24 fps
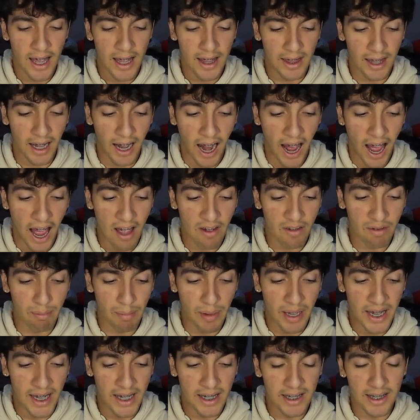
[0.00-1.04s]
that I've
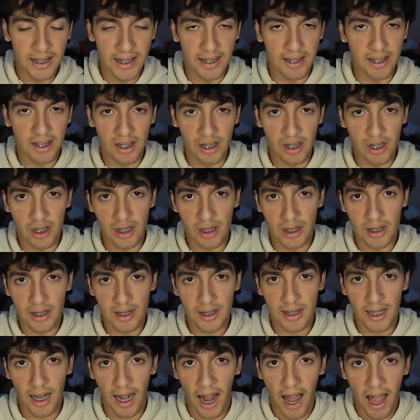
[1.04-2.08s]
made and
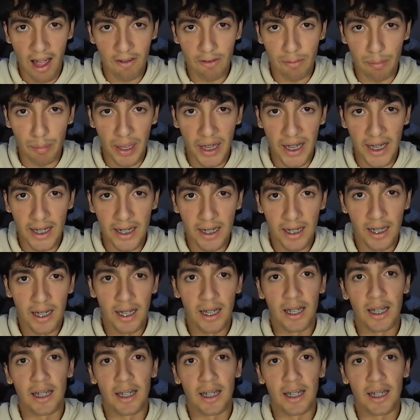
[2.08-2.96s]
decisions that I've made